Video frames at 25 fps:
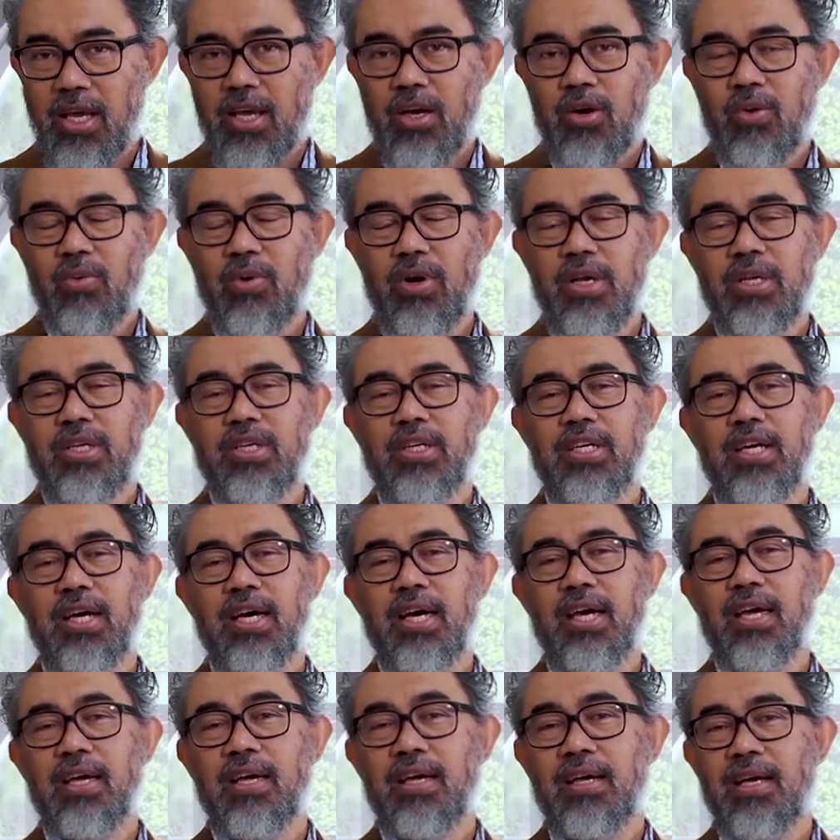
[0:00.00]
which
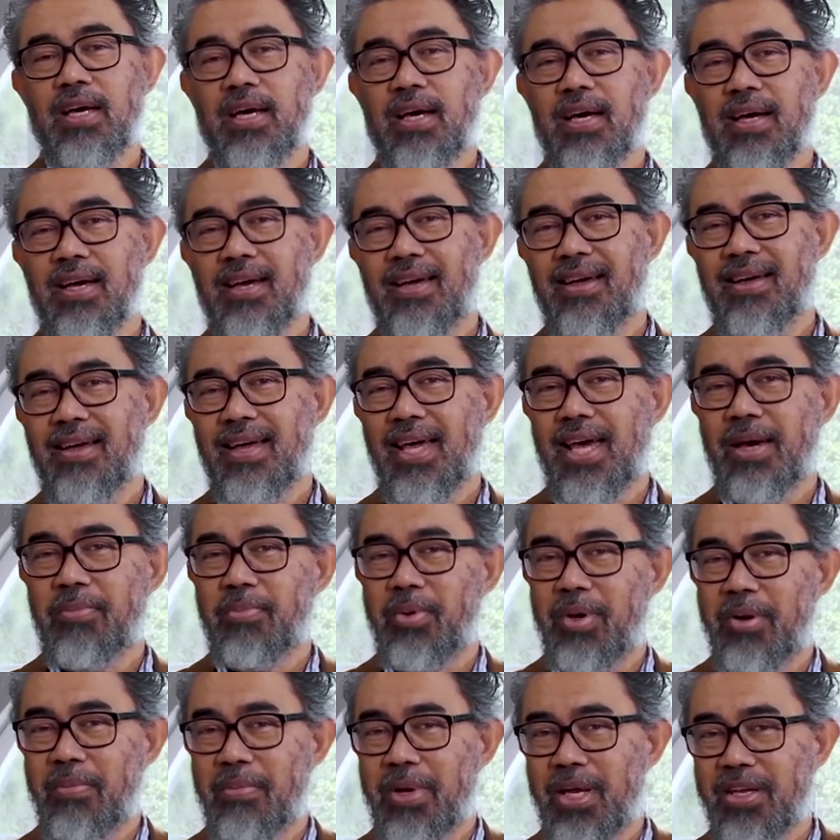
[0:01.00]
I uh,
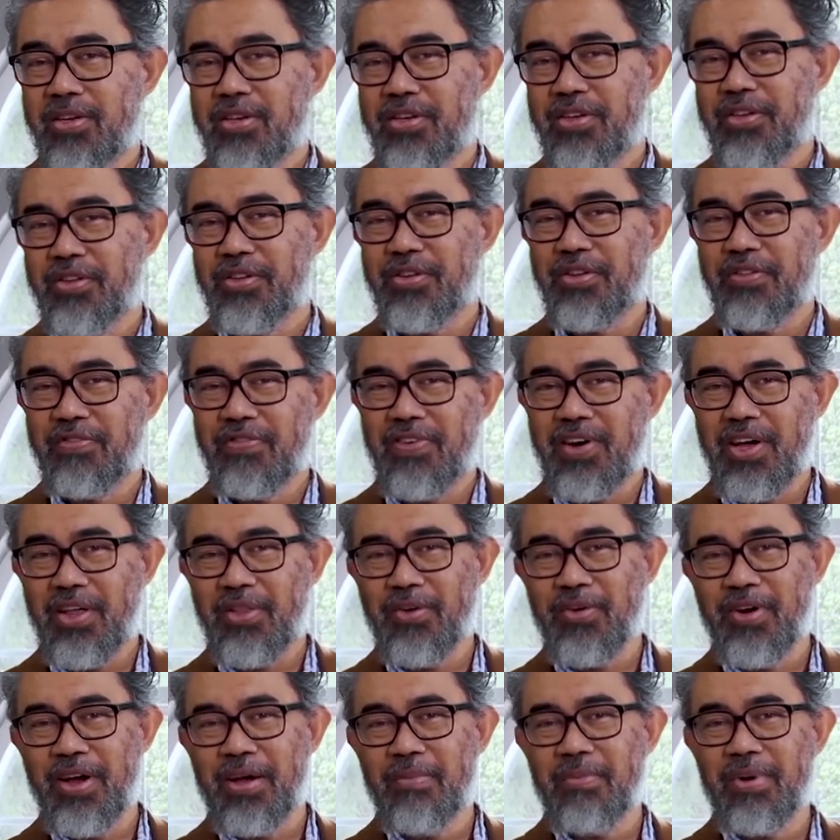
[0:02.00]
to mention to
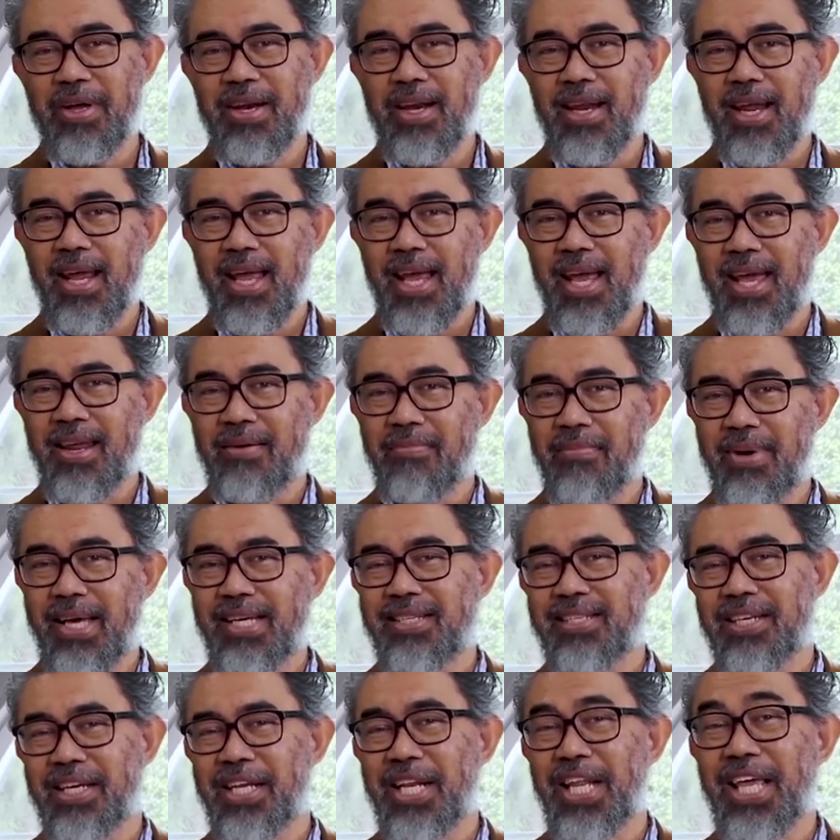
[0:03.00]
Father Eben, and
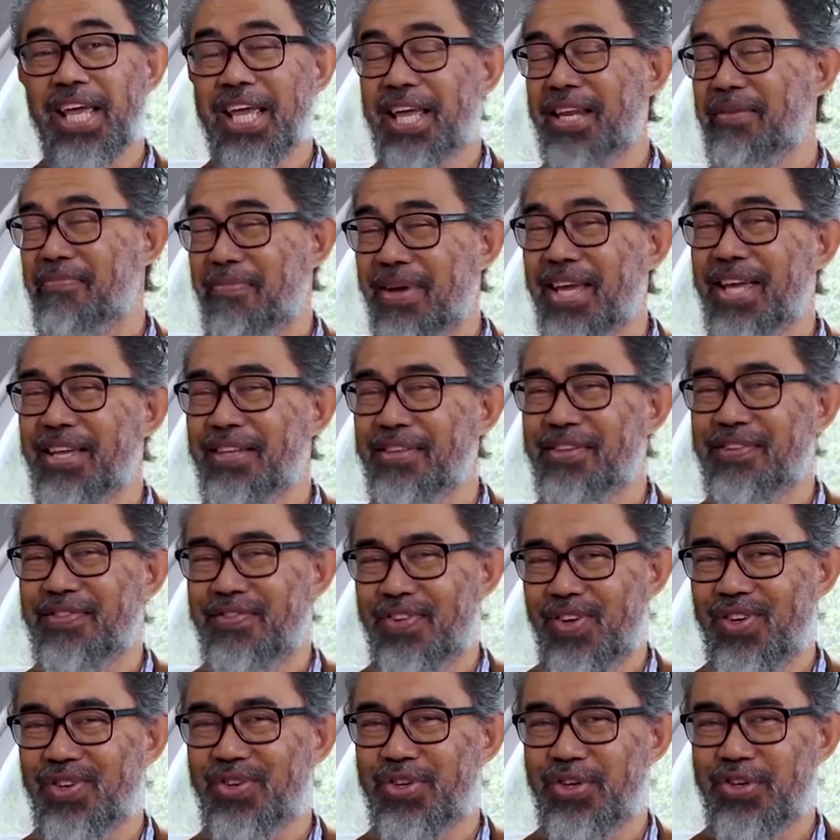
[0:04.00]
basically it means
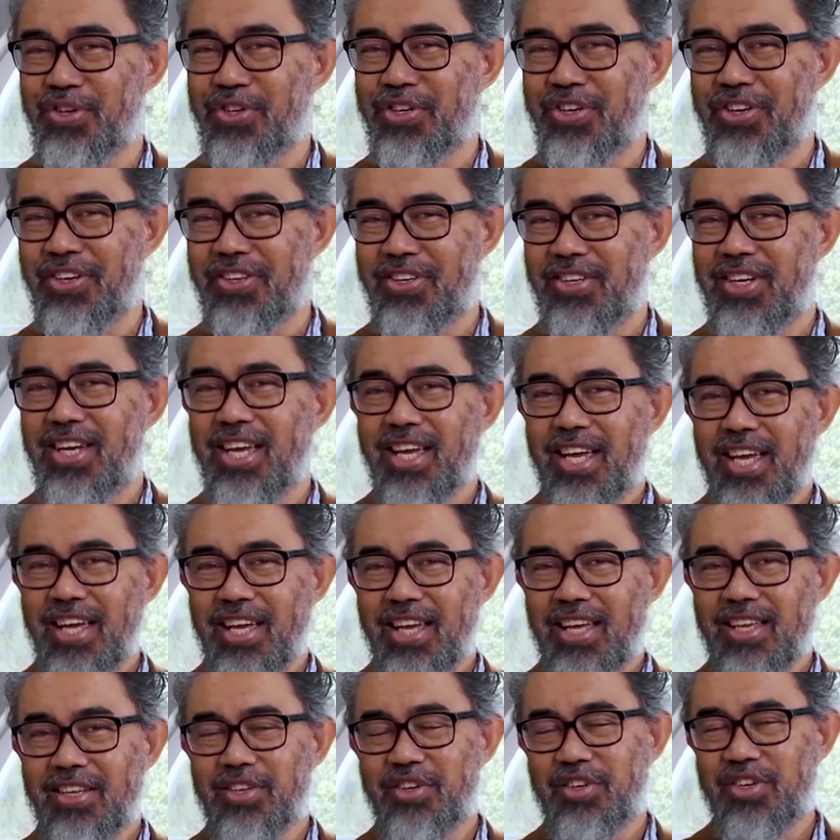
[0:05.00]
future church.
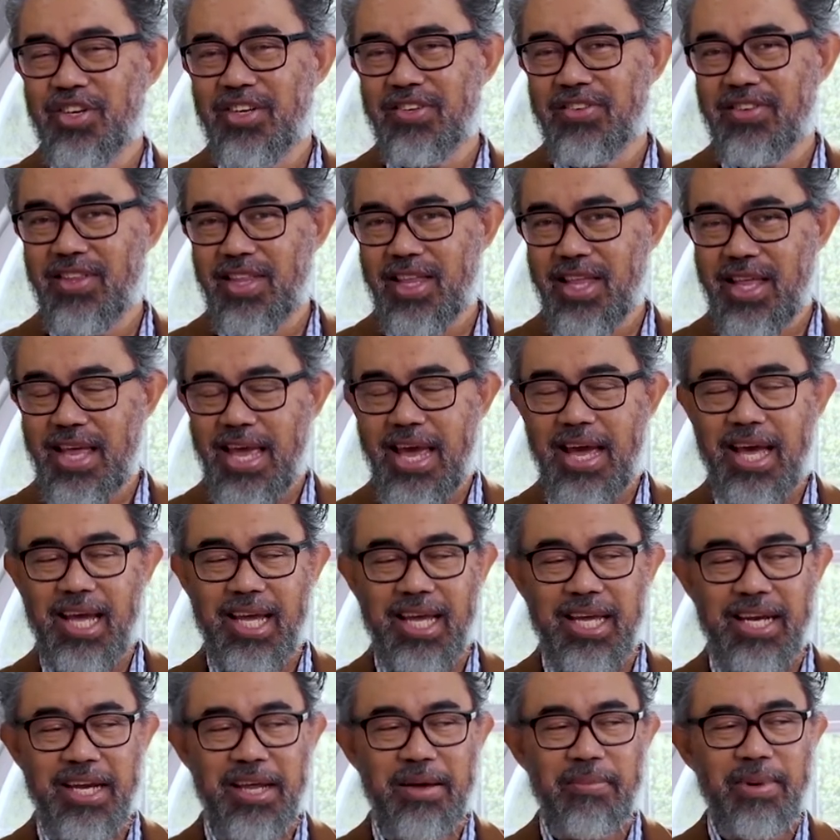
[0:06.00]
It's just the
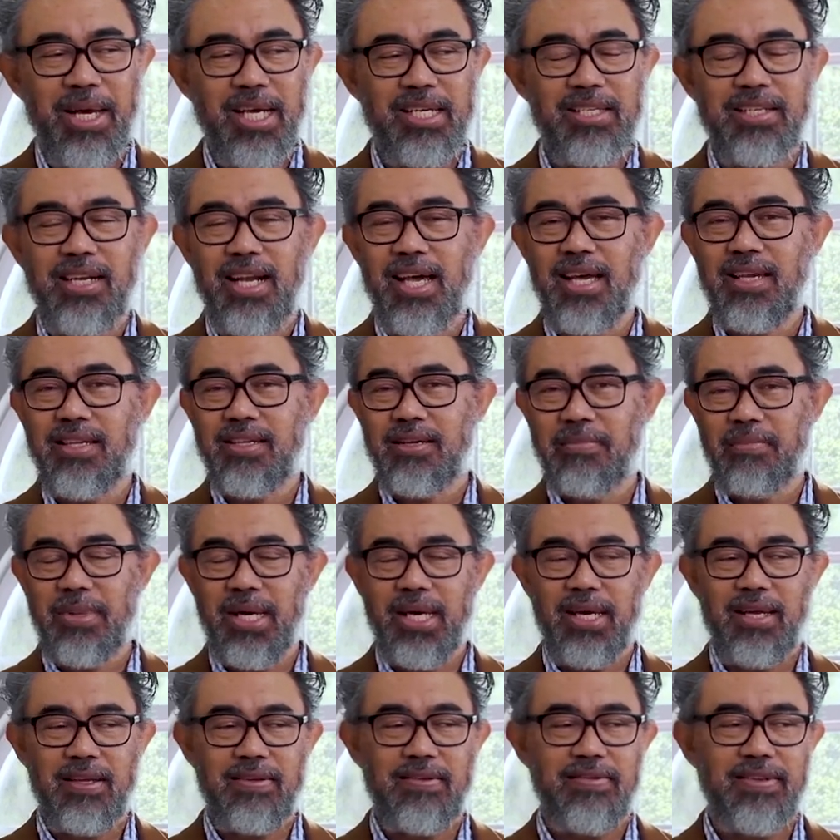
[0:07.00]
academics like to
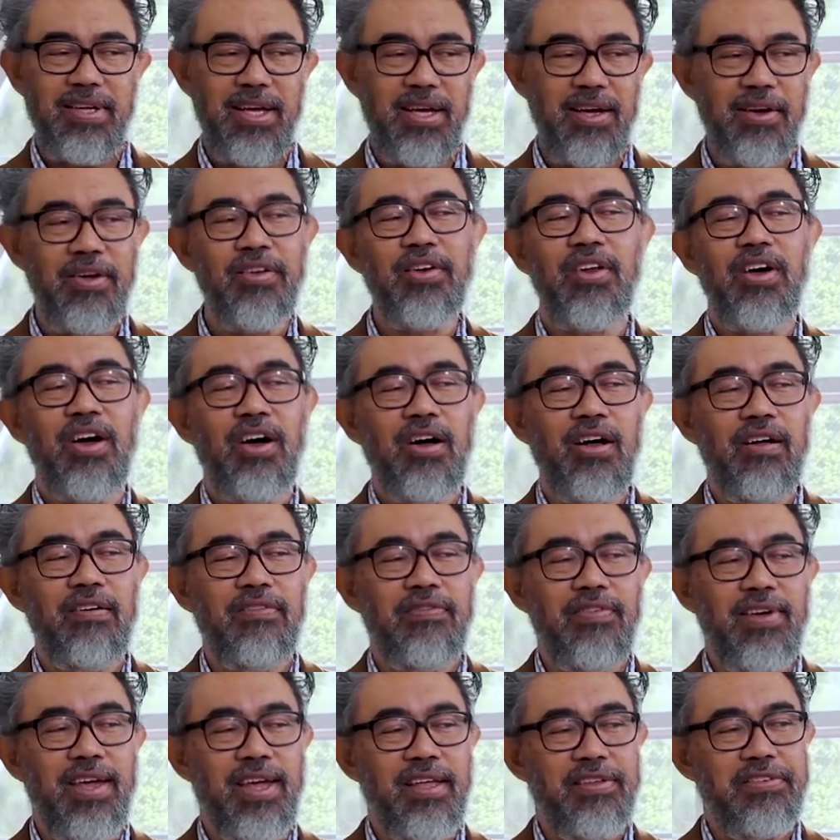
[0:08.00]
make it sound all
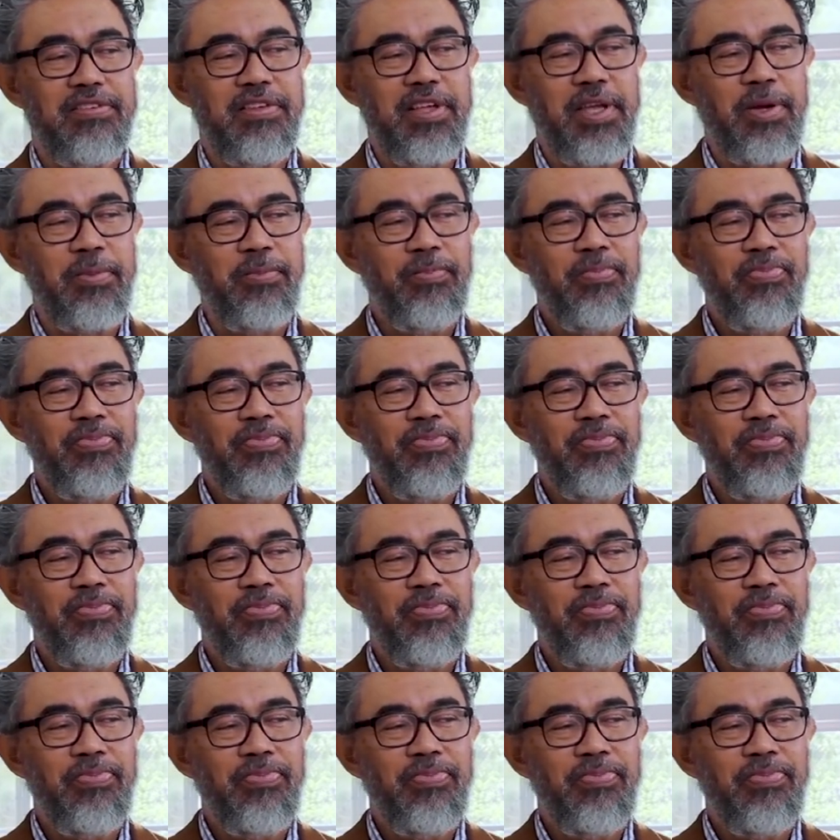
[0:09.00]
fancy.